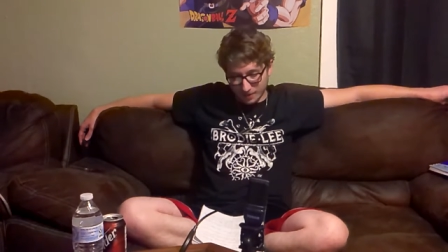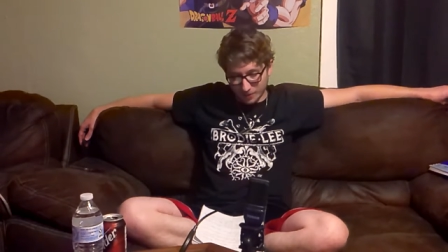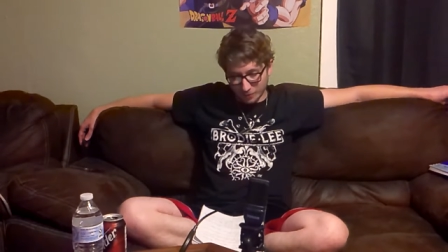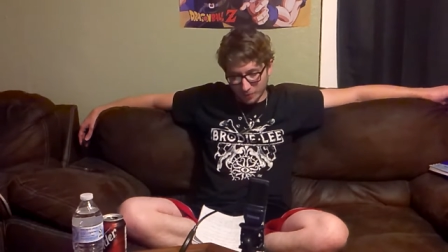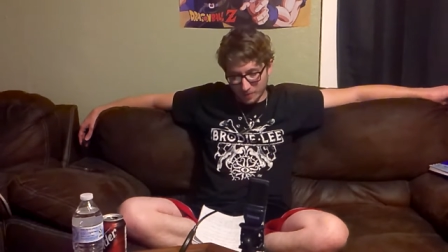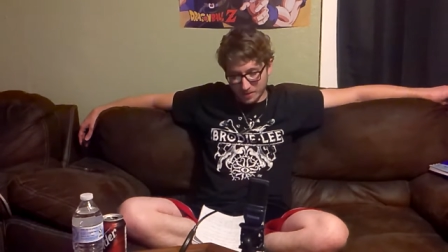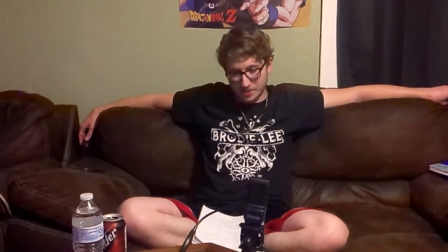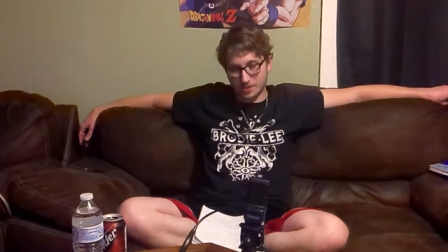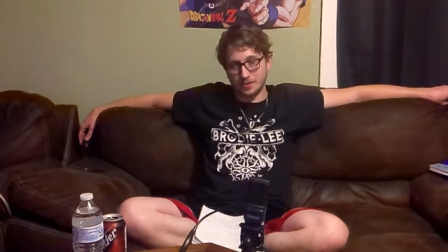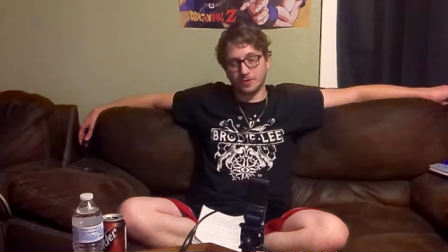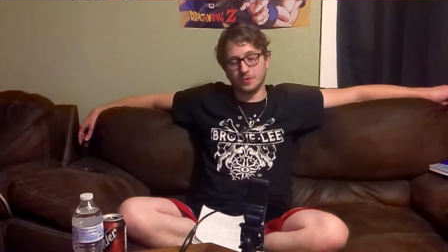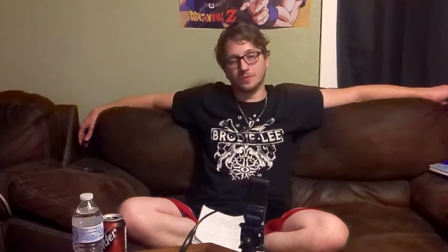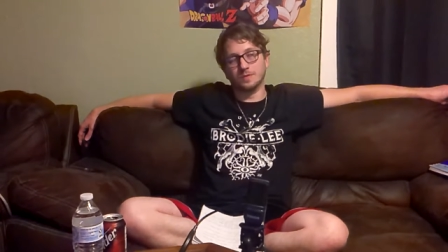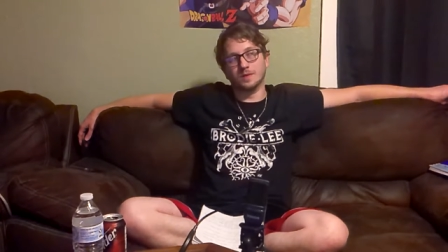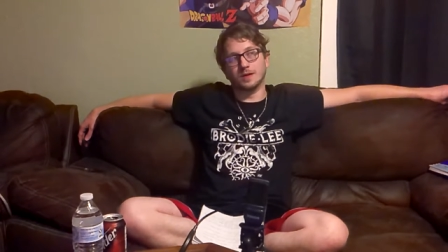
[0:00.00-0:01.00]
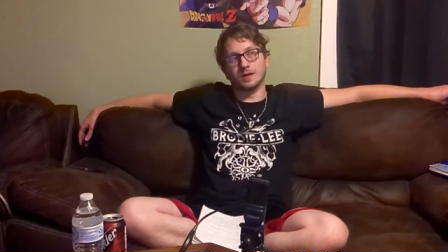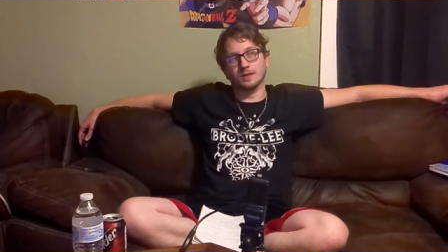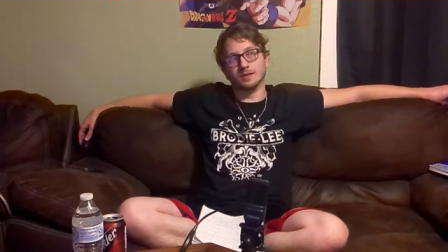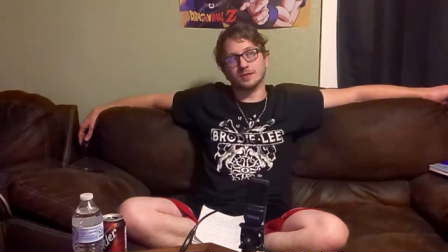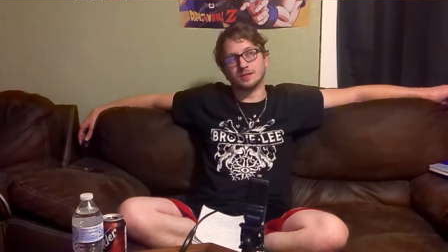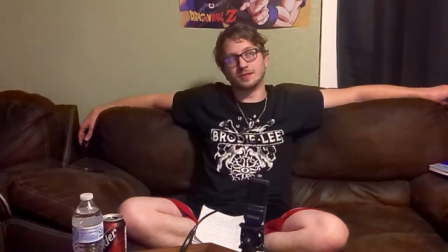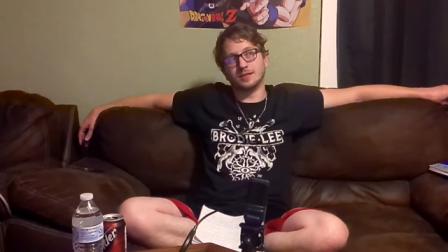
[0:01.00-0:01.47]
The Rubik's Cube
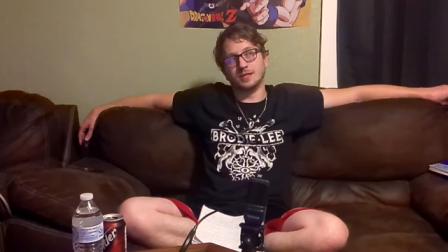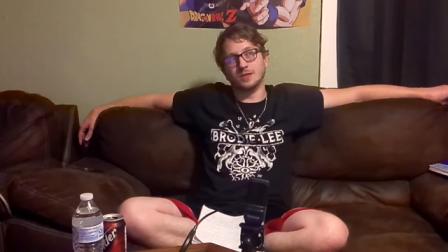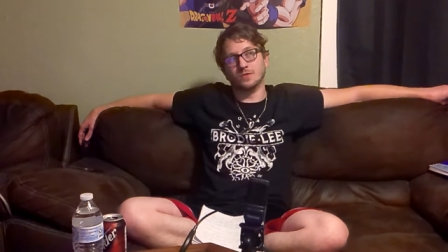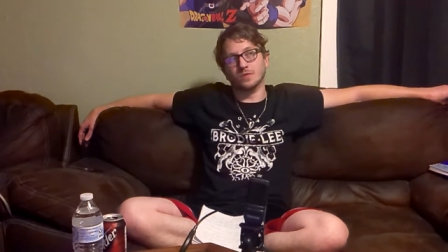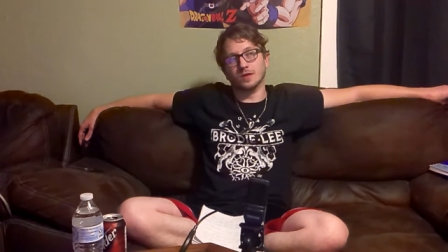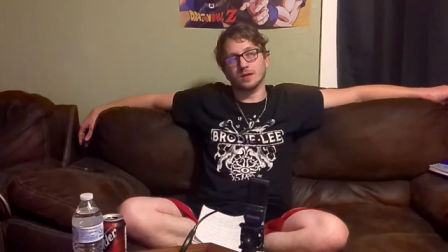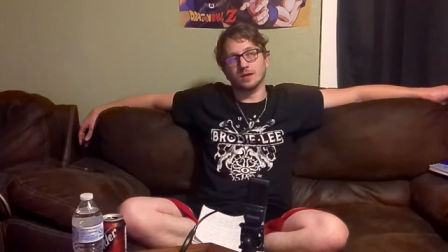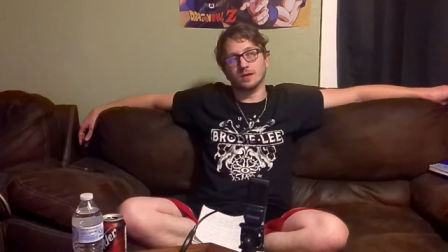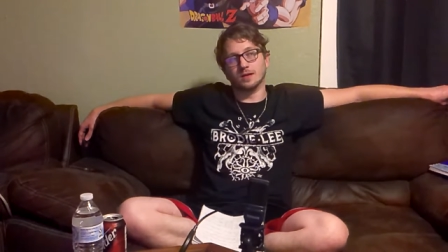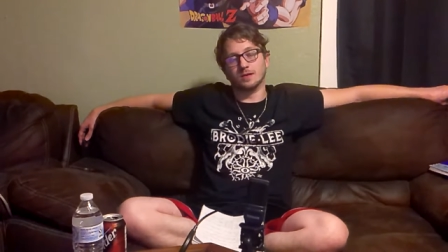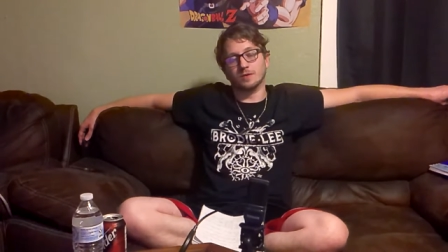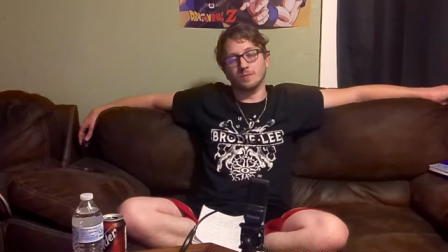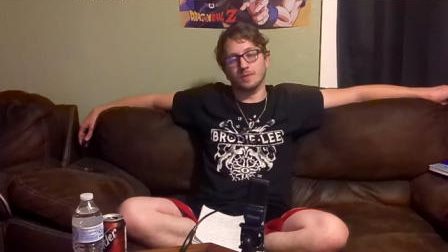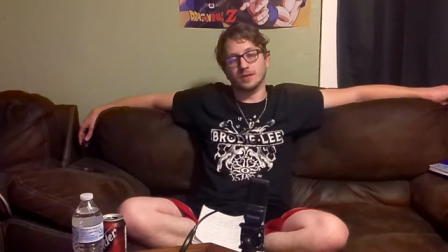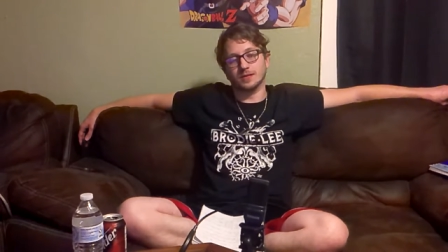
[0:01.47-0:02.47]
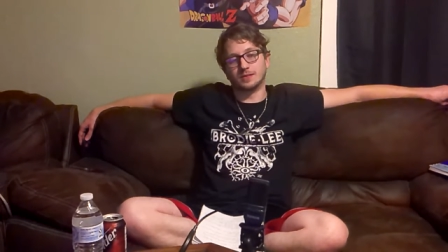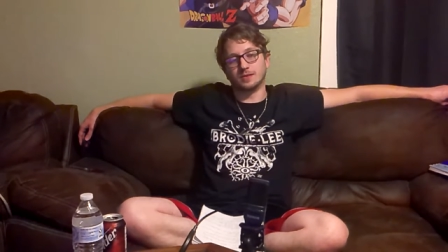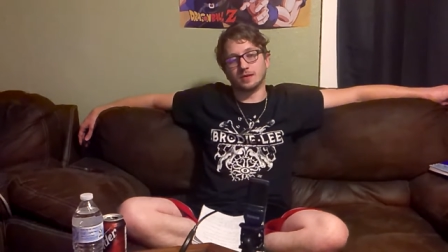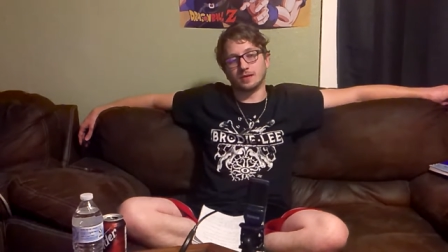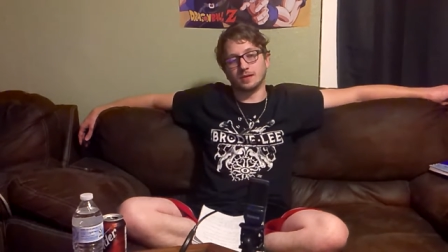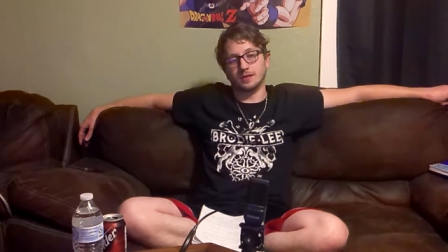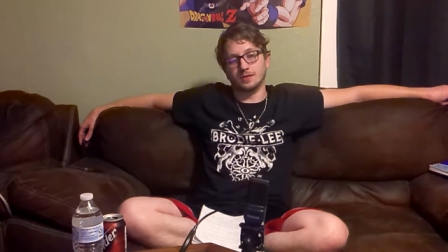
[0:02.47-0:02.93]
on the scene where Uncle Ben is
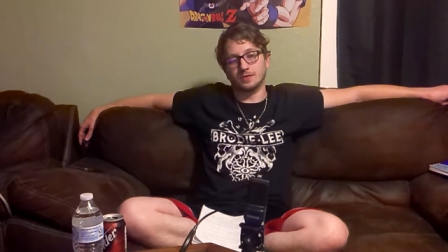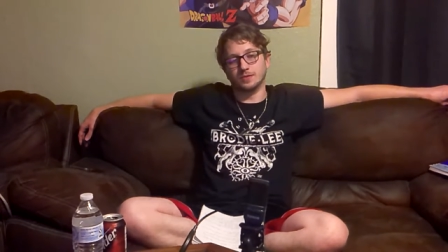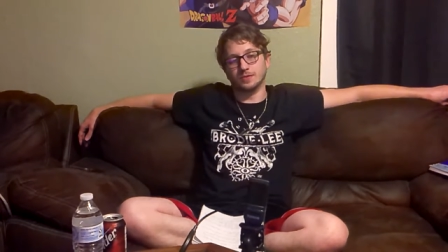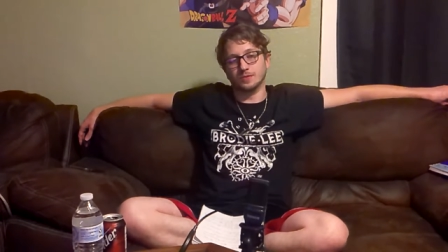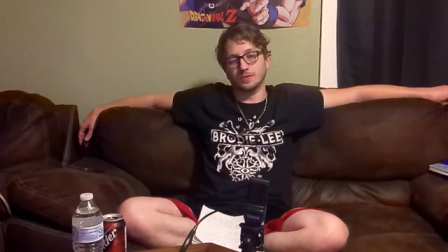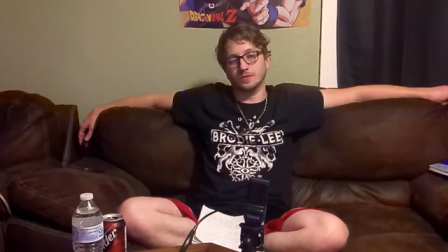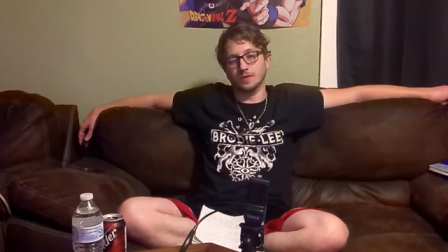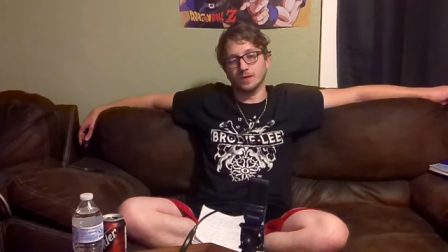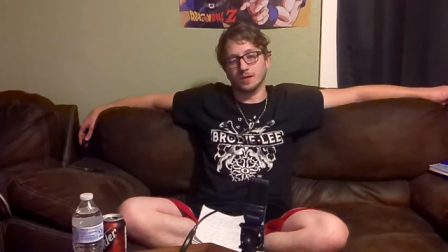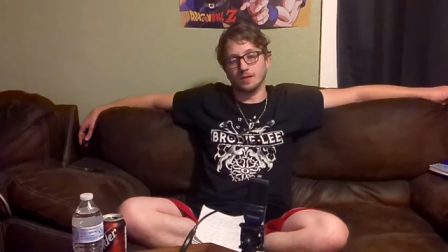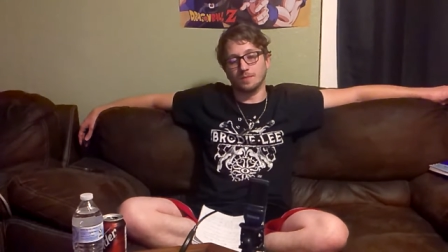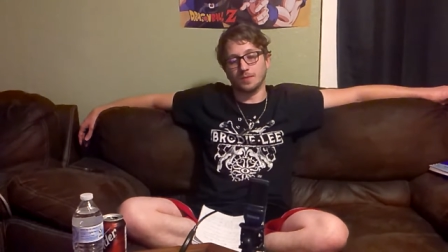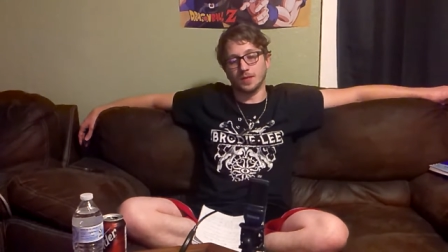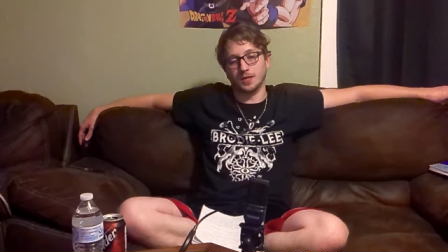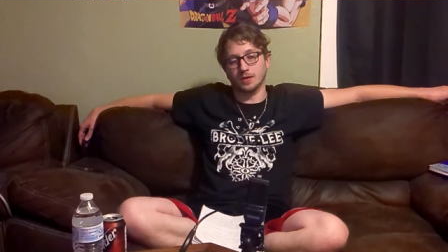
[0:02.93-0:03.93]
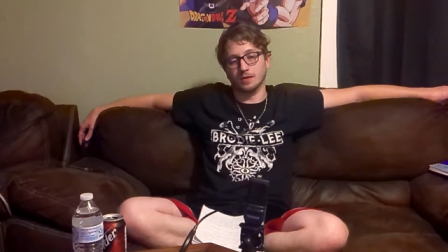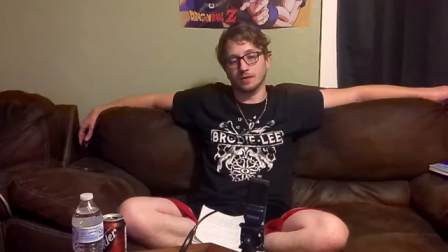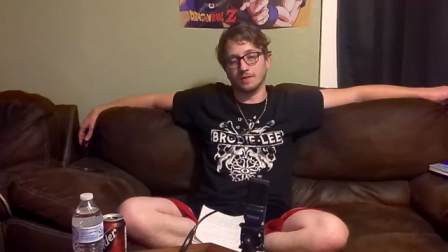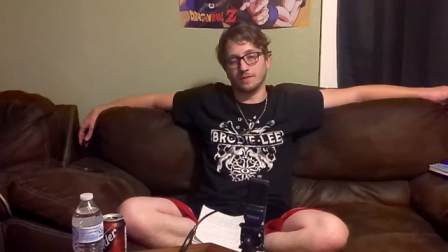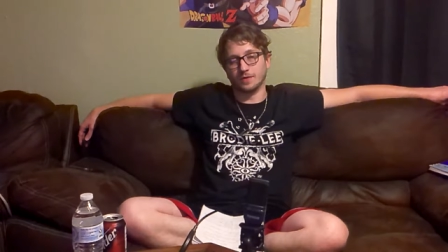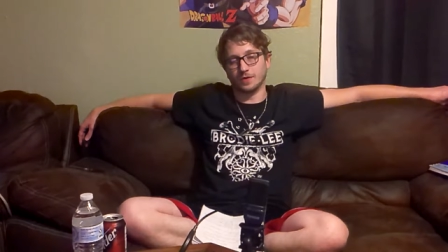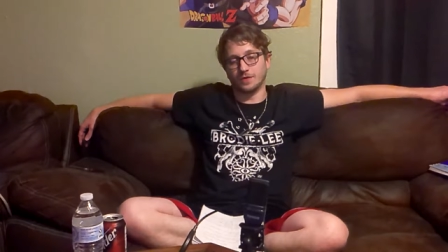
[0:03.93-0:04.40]
talking to Peter
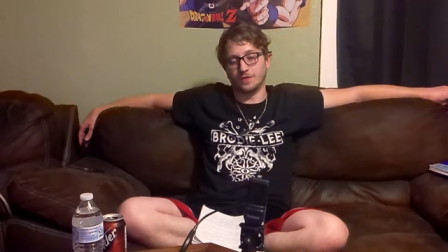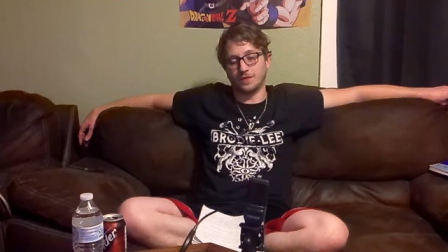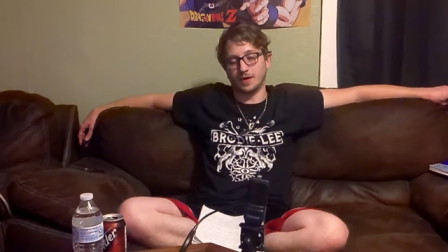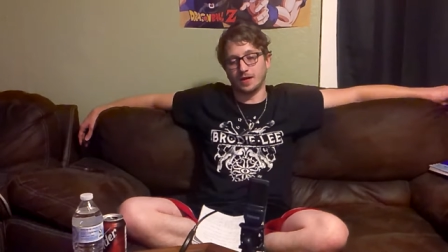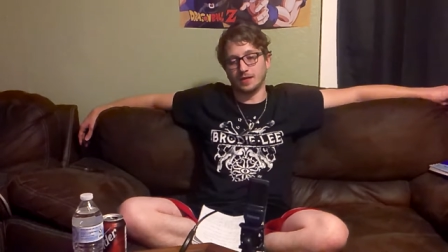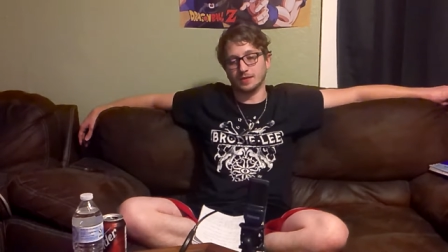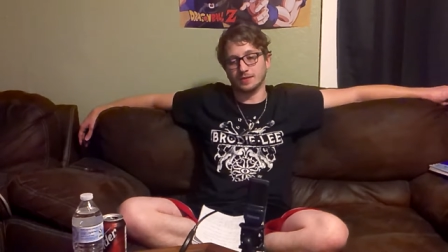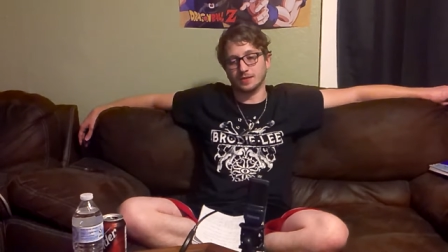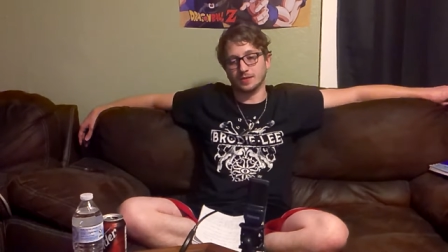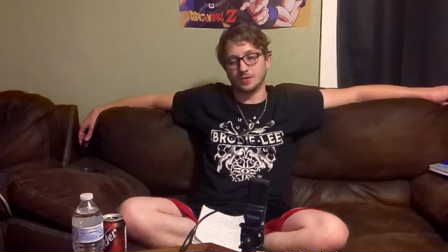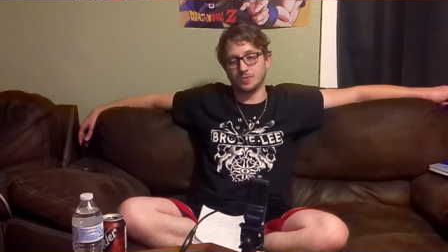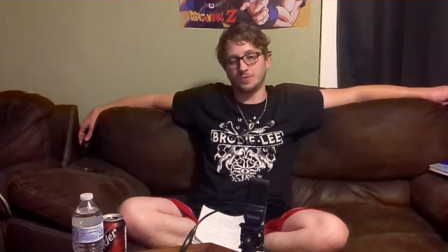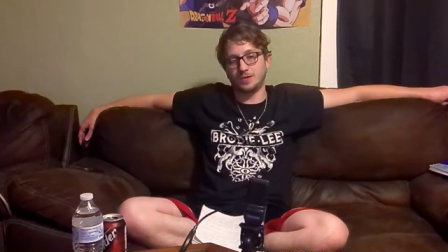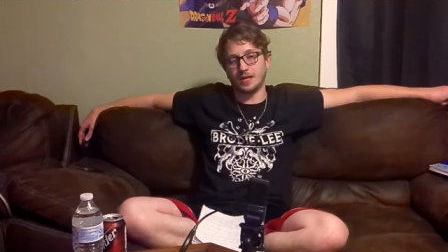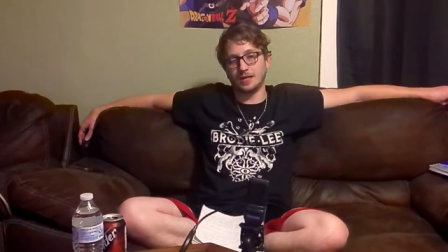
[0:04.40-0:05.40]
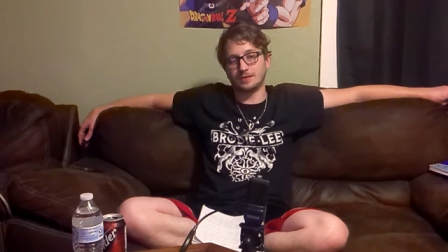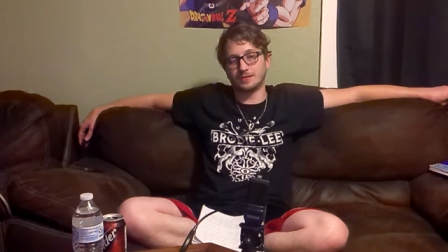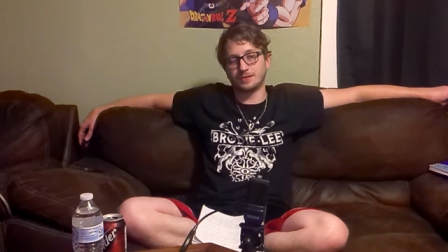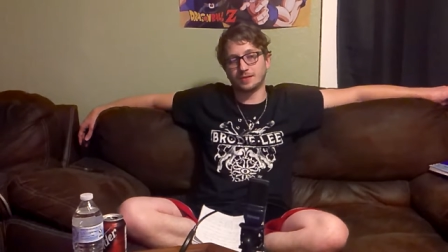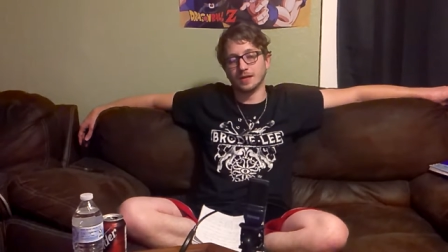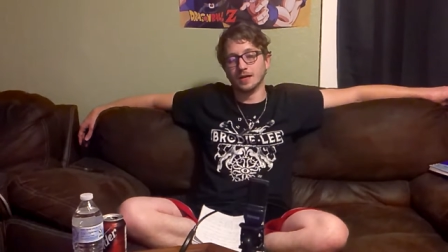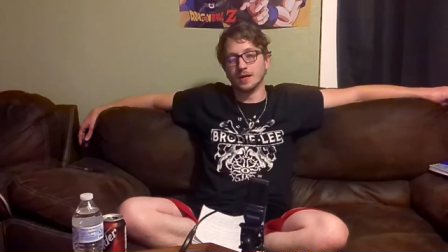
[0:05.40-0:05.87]
after he finds the
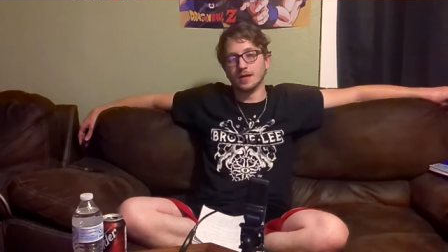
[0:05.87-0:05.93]
suitcase,